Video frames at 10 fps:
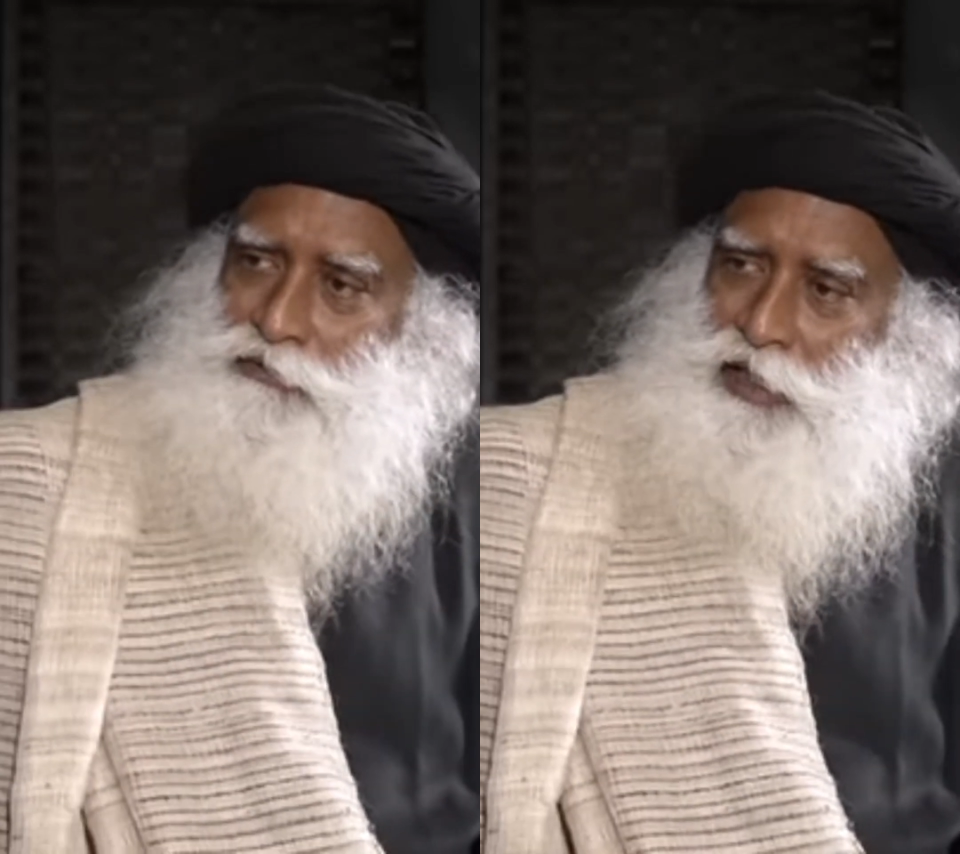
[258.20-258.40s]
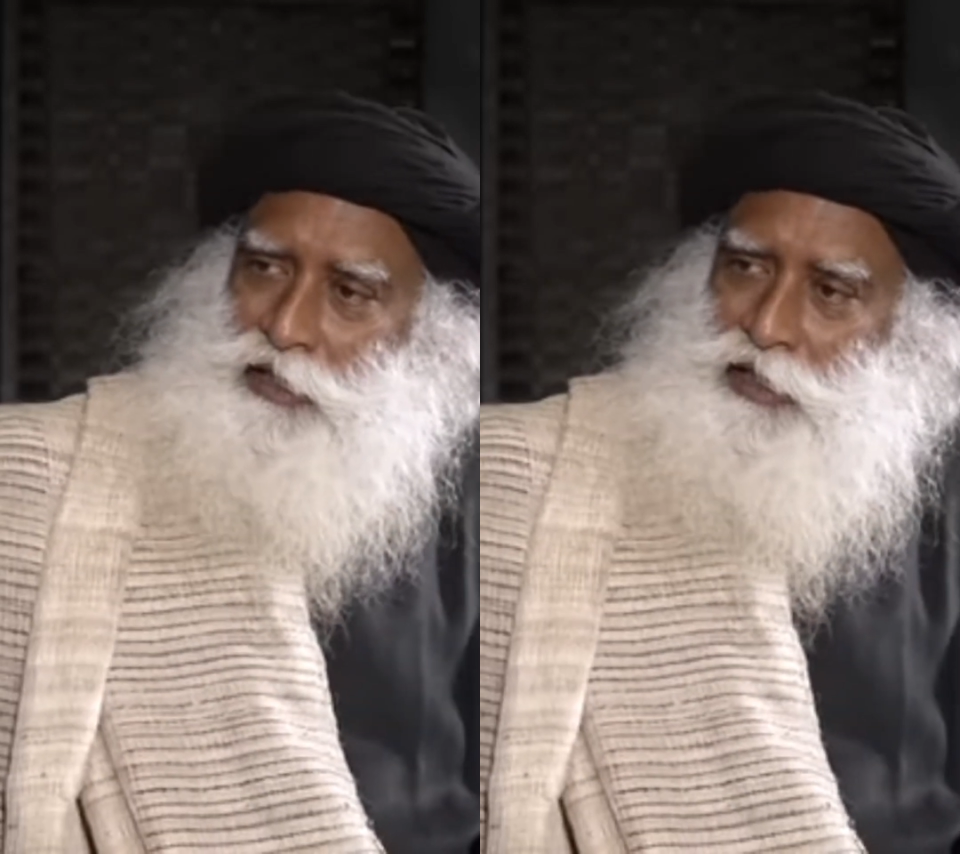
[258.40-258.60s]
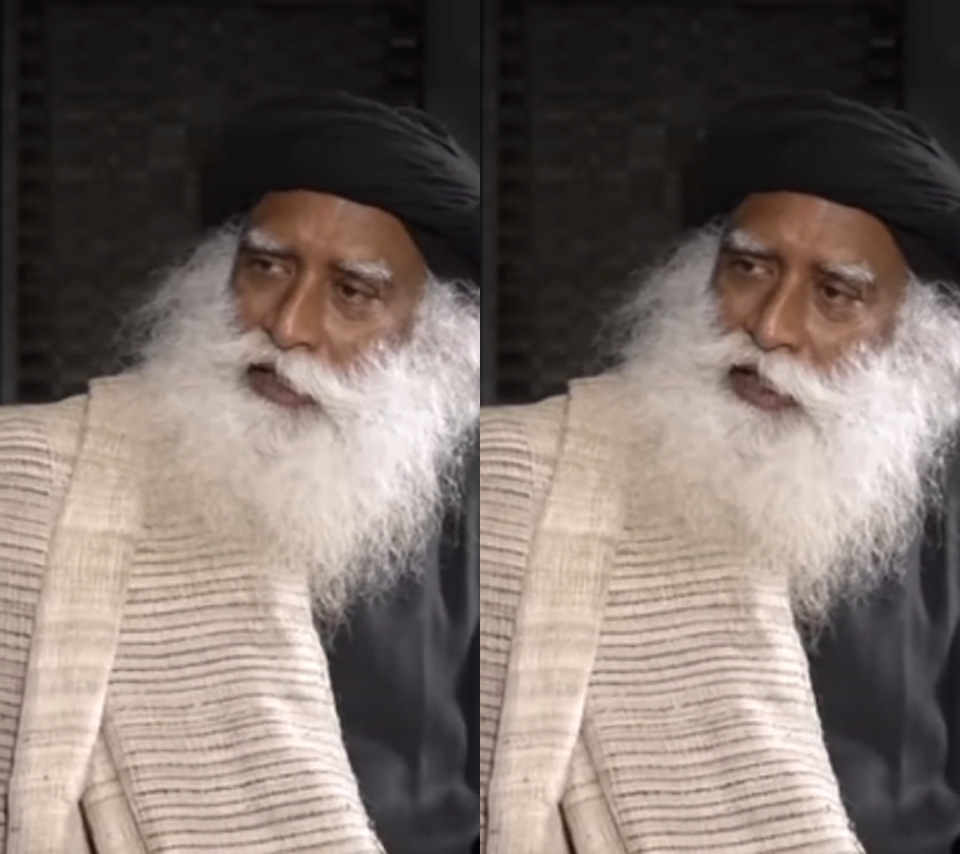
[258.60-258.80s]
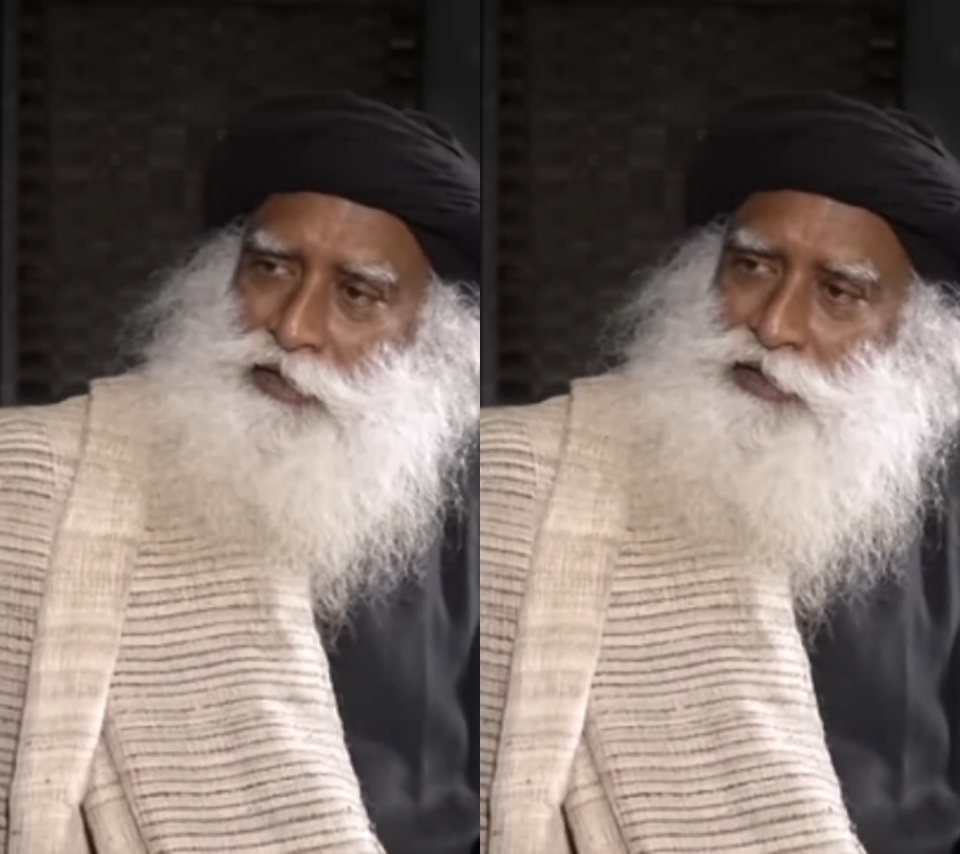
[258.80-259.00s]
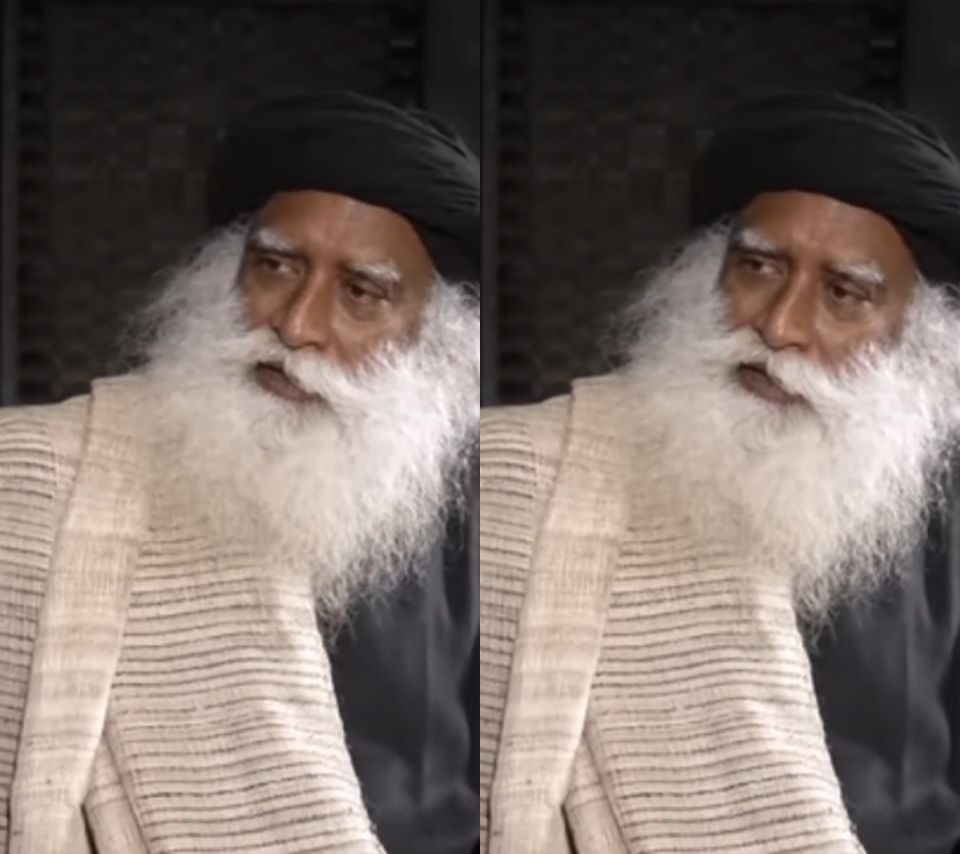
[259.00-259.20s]

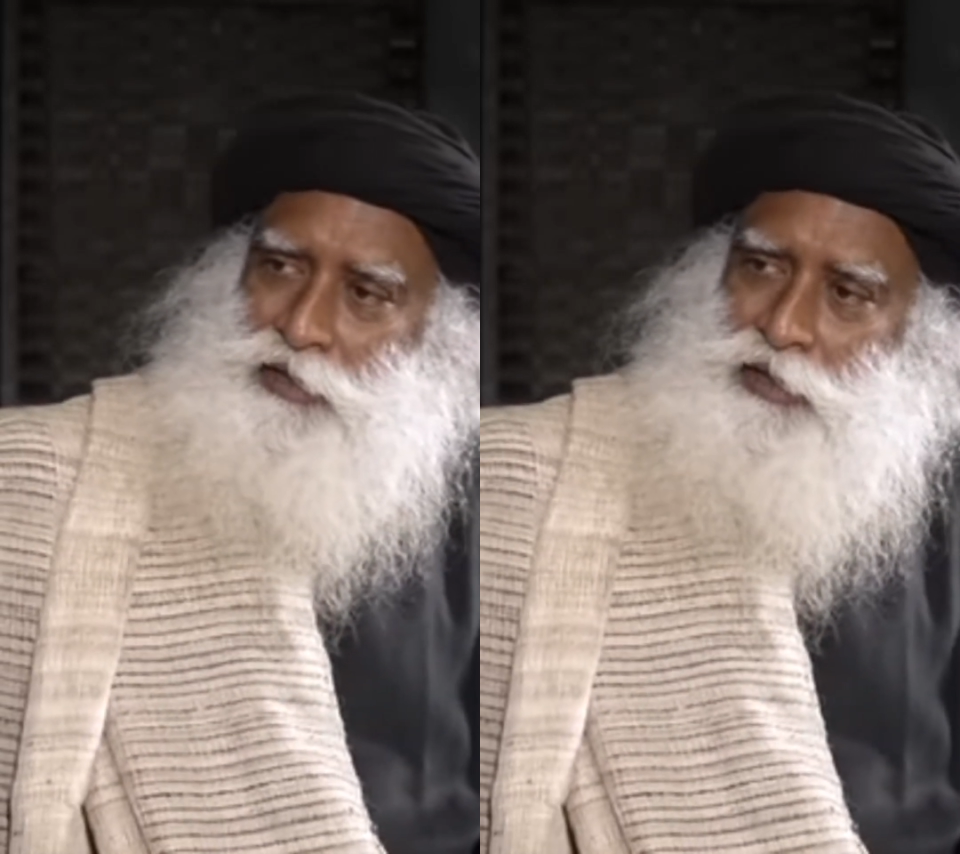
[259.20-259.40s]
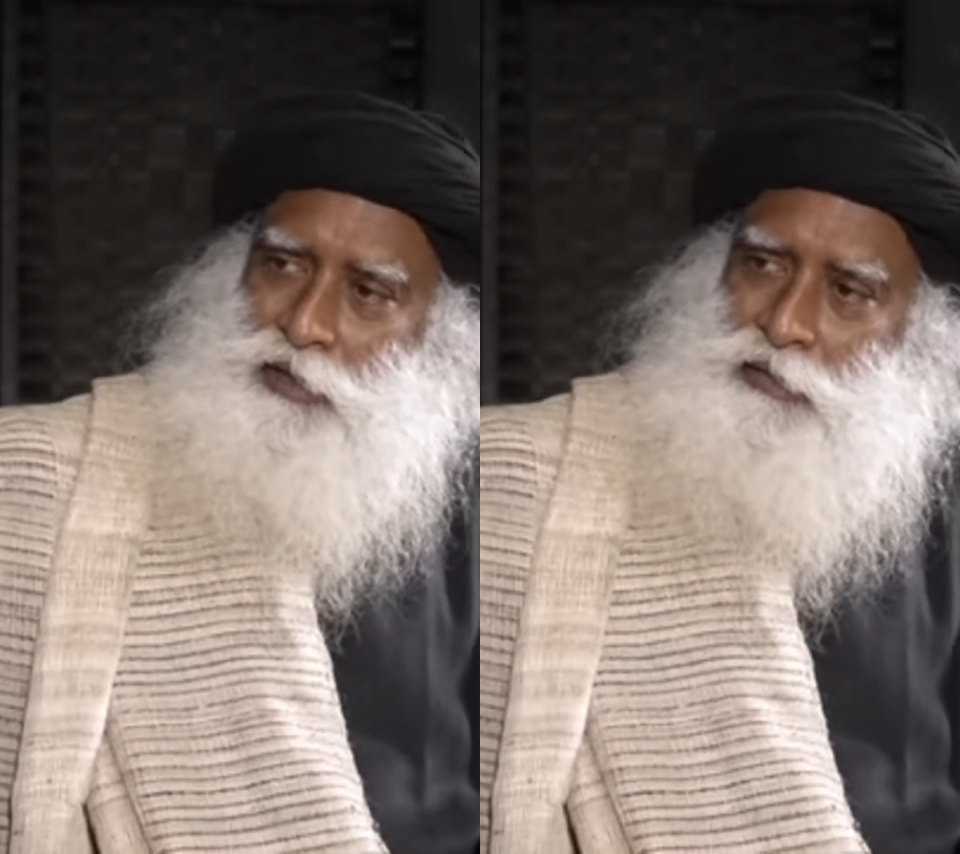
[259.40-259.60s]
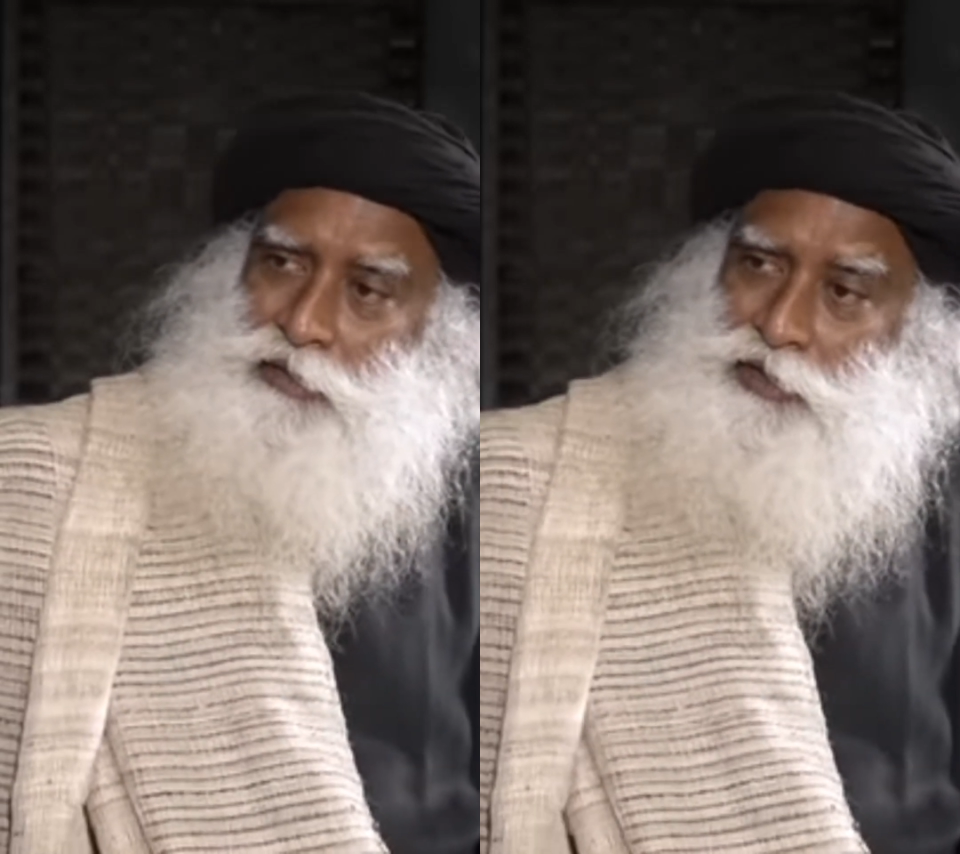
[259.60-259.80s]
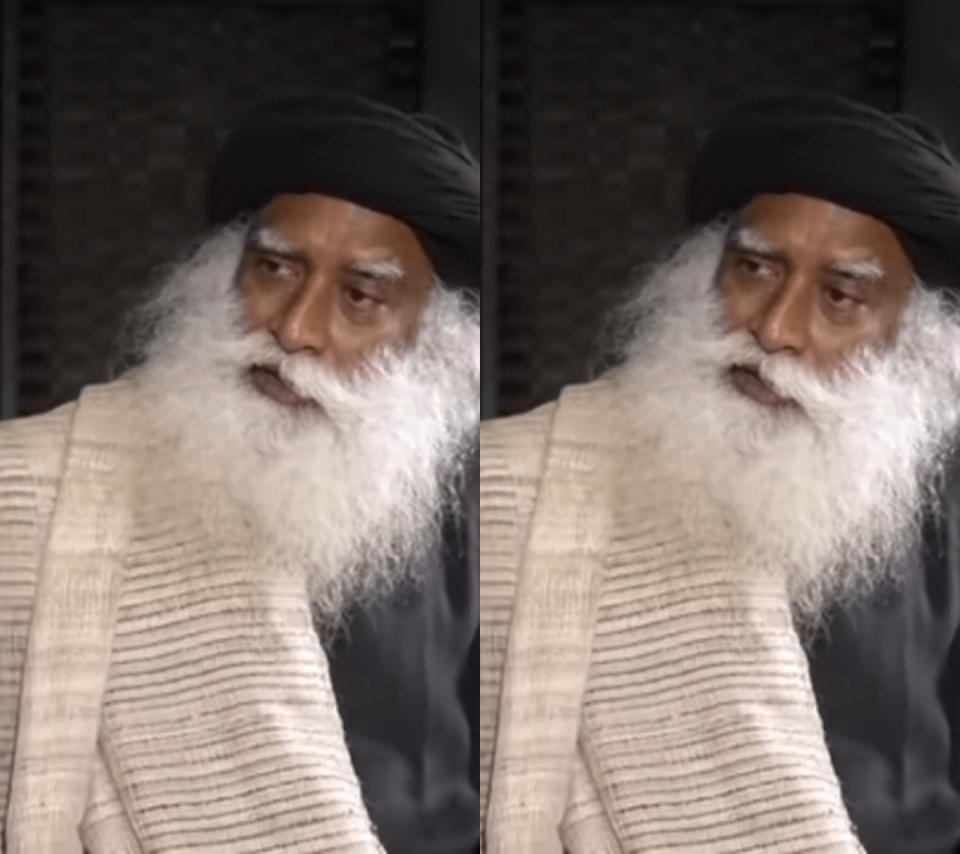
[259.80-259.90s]
nothingness, which